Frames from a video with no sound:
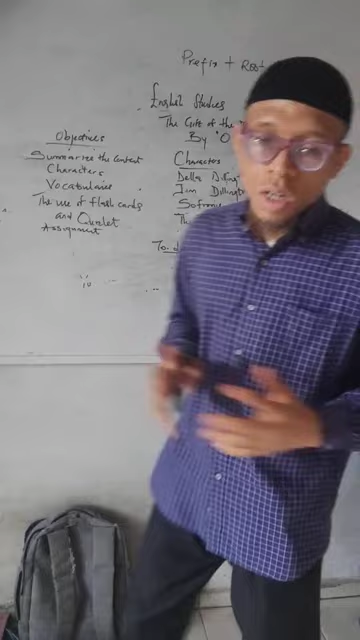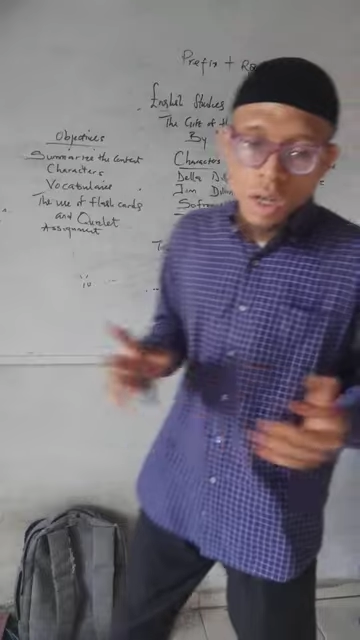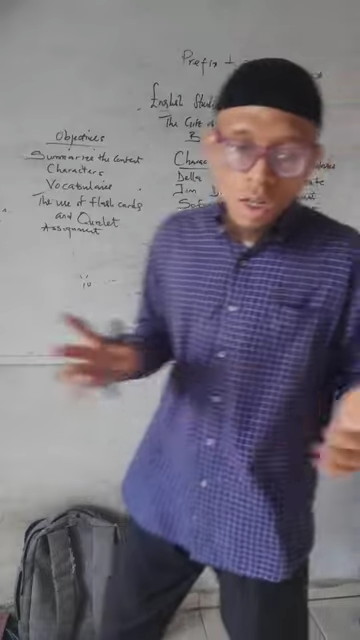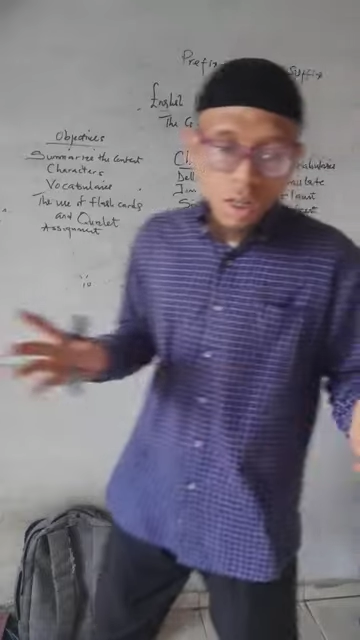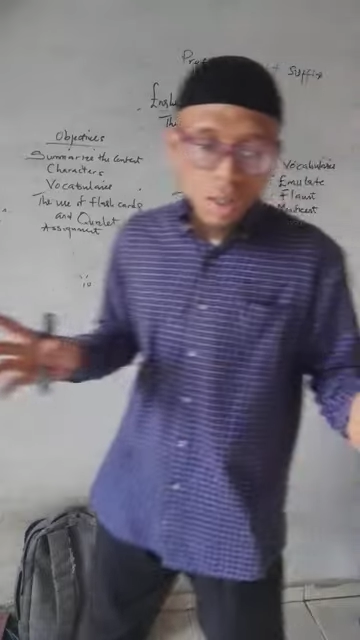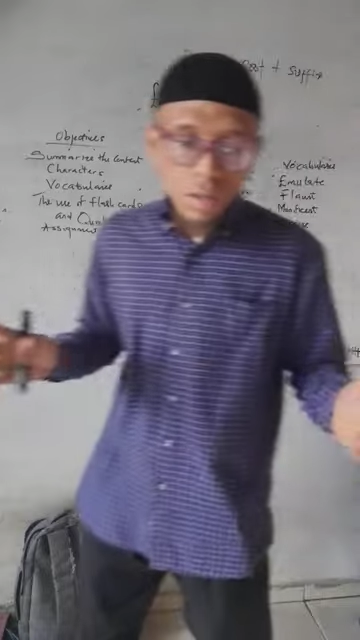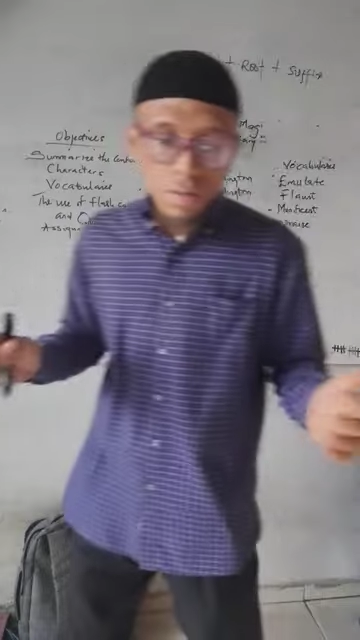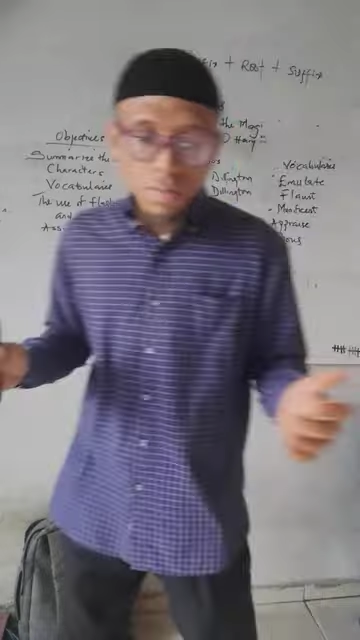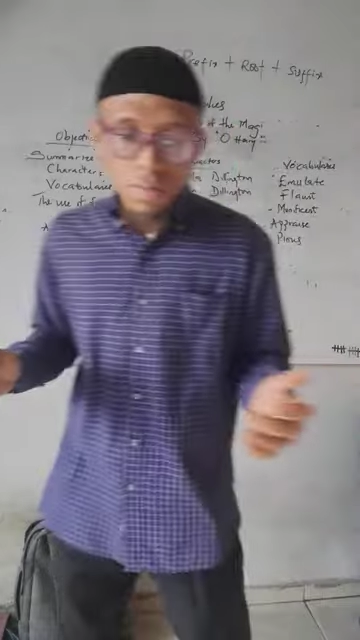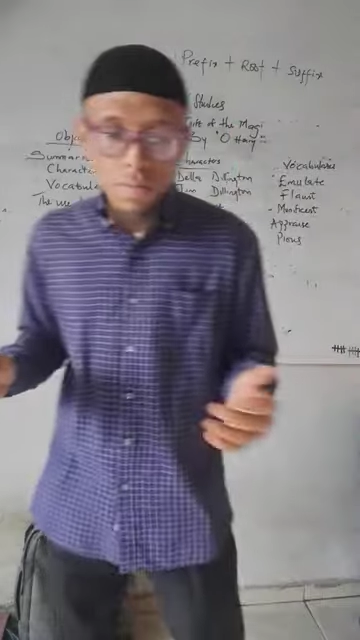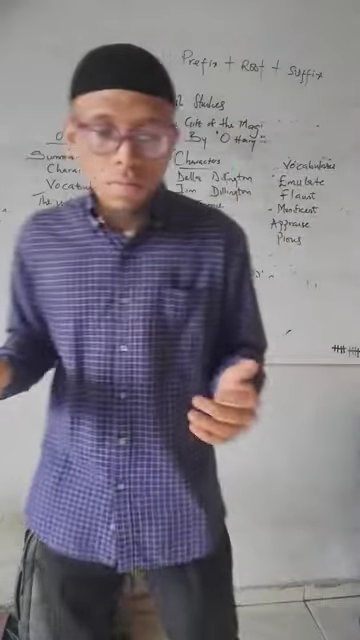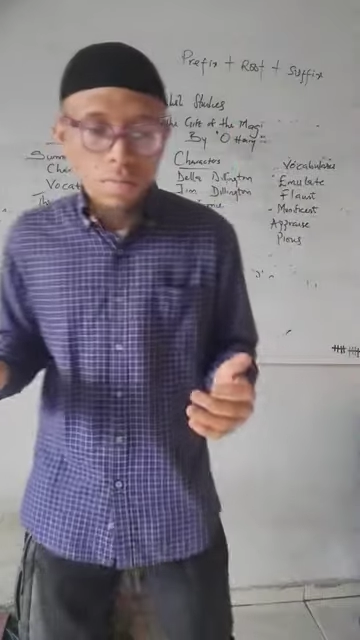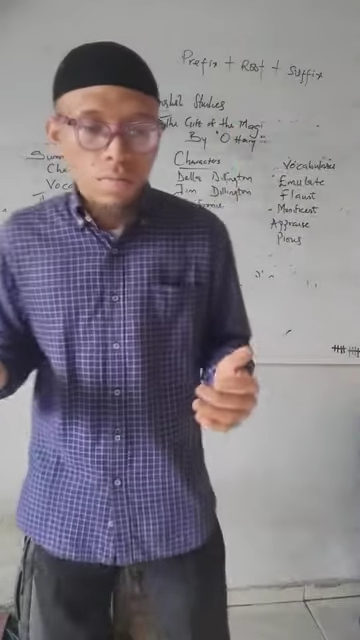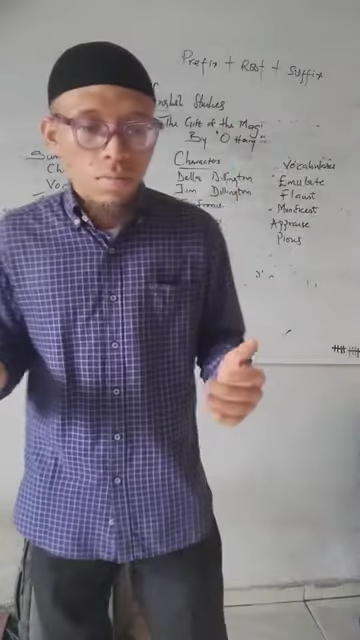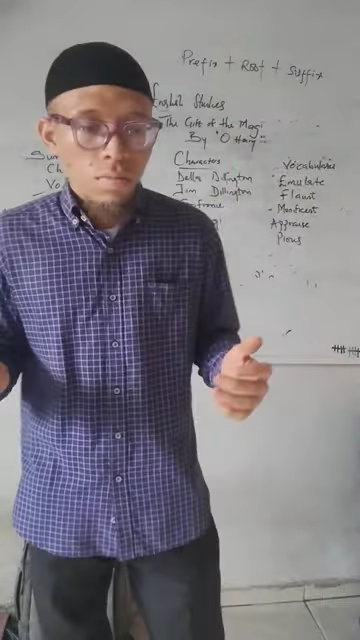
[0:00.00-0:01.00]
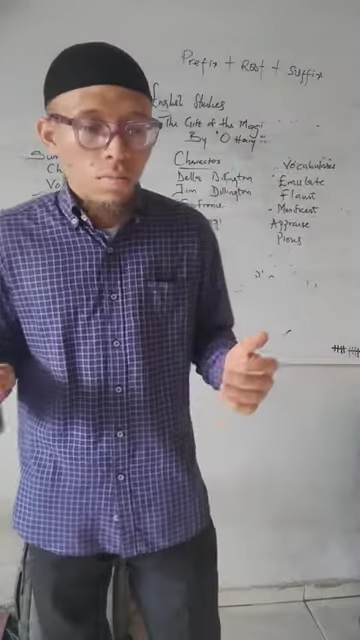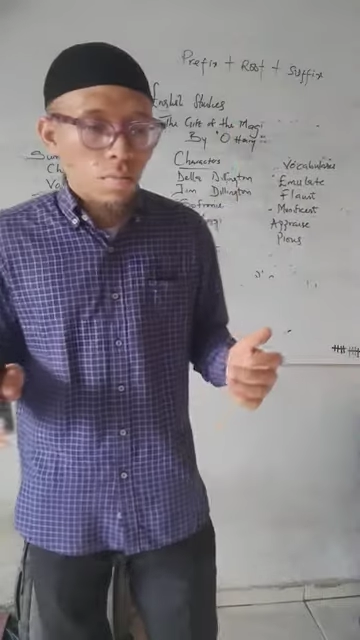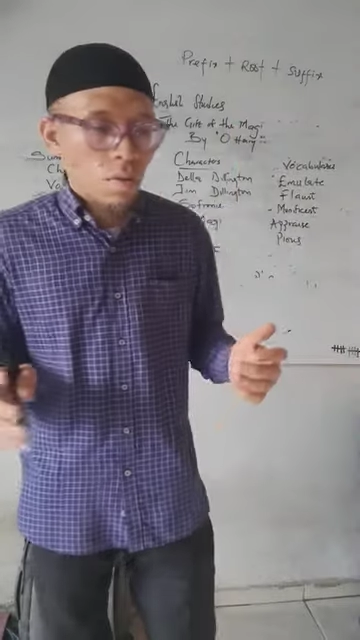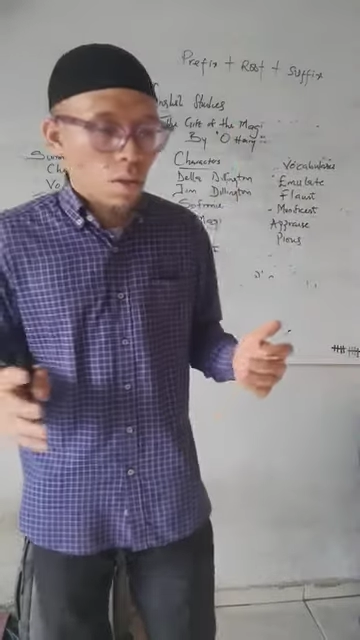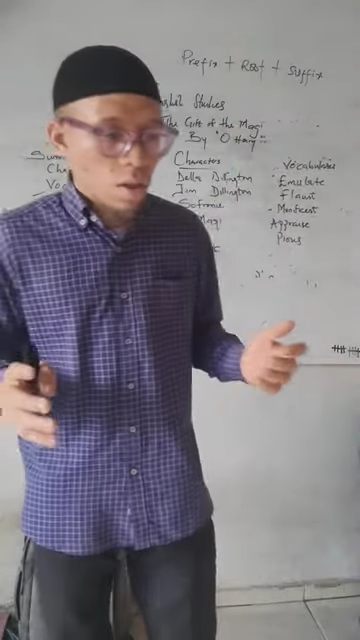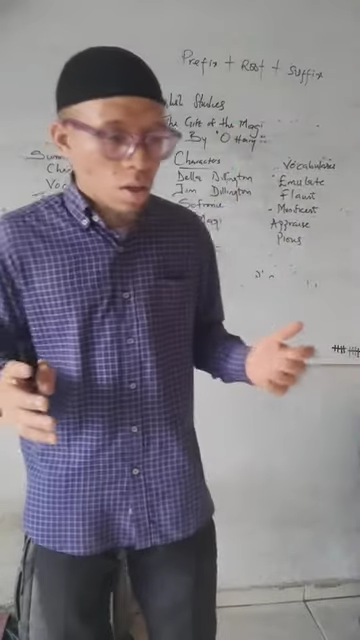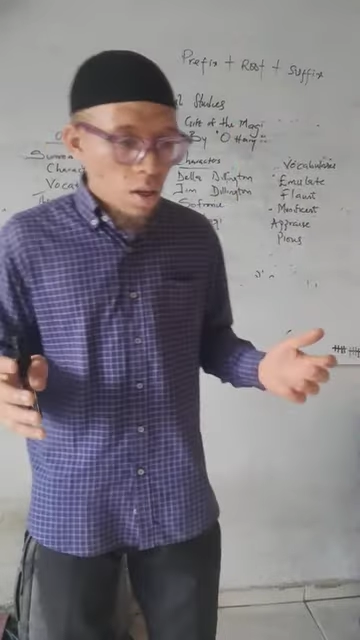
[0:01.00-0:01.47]
within
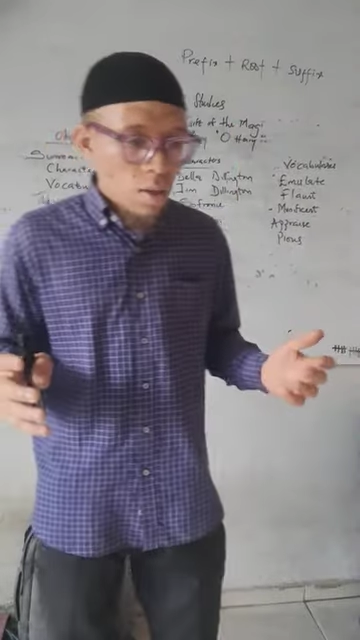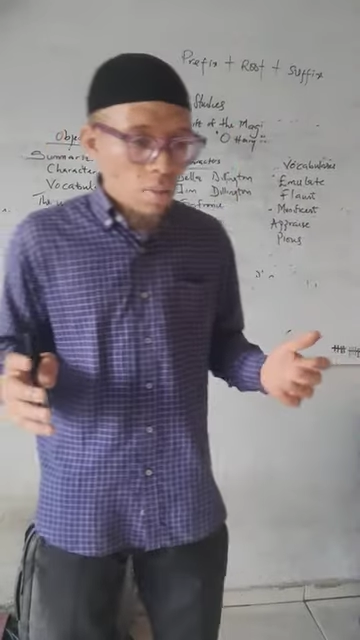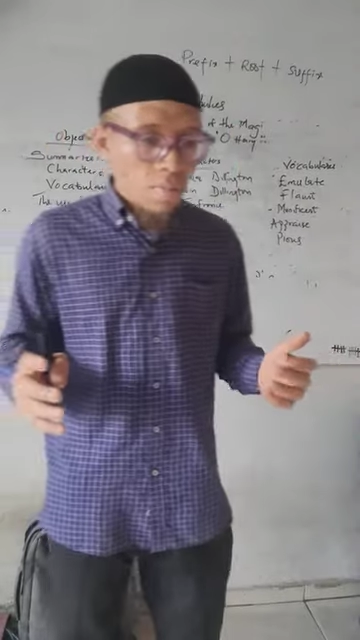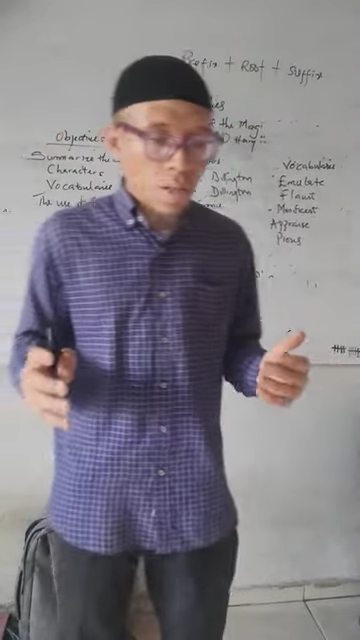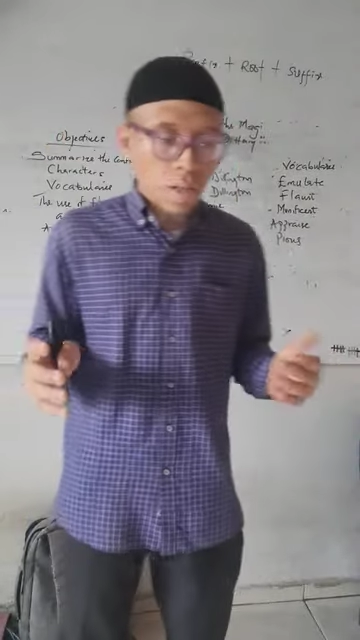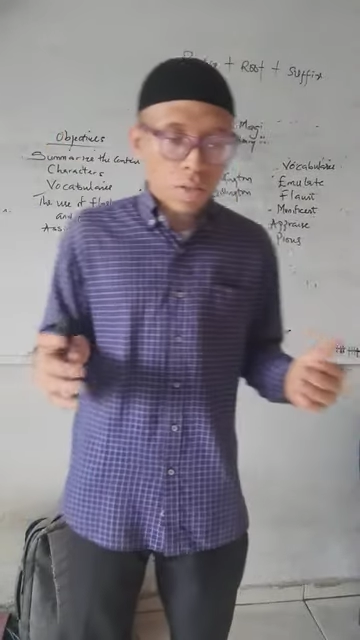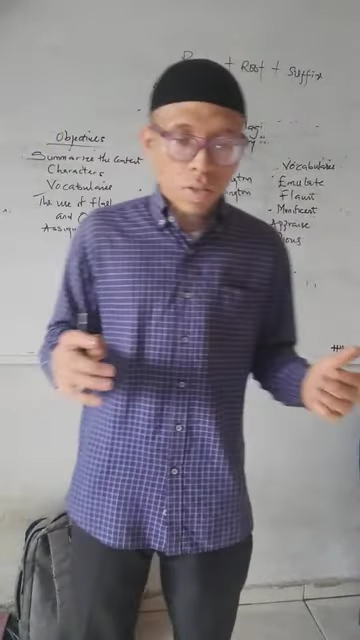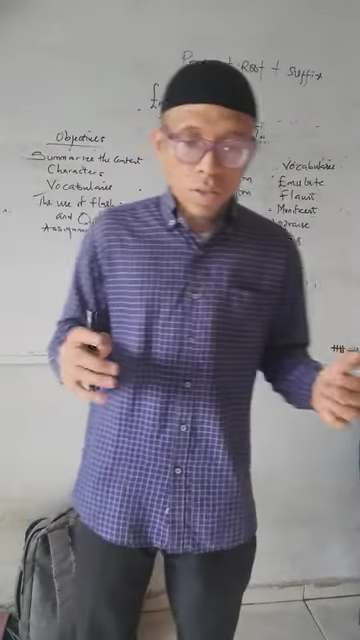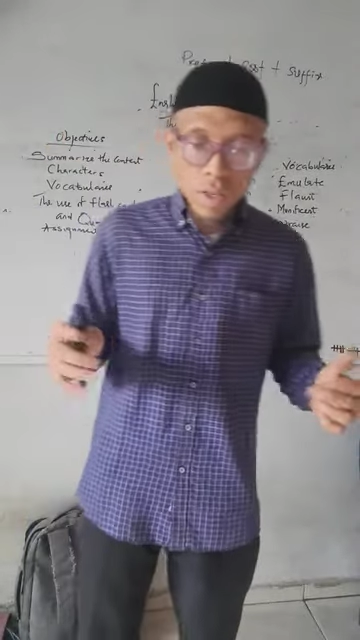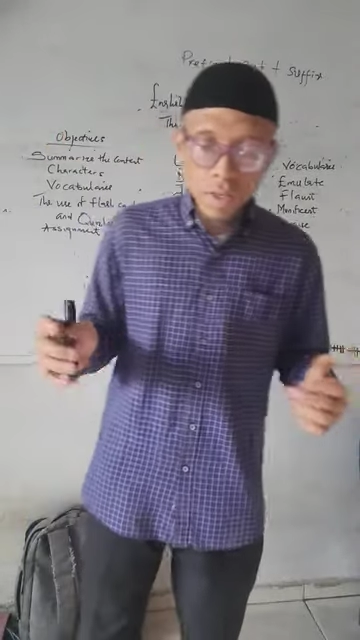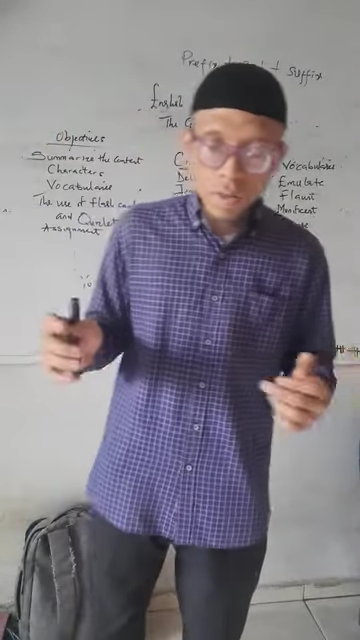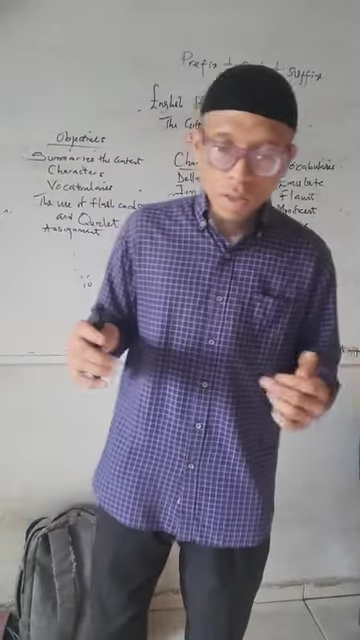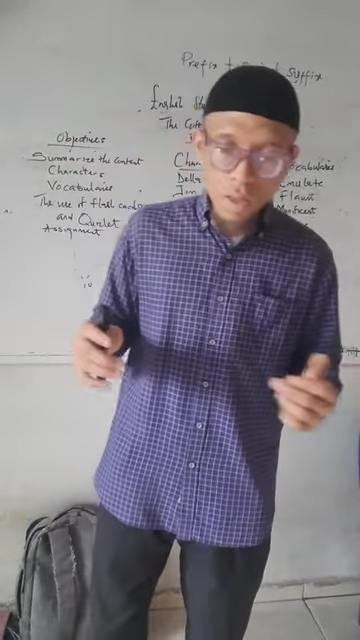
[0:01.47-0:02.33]
3 minutes,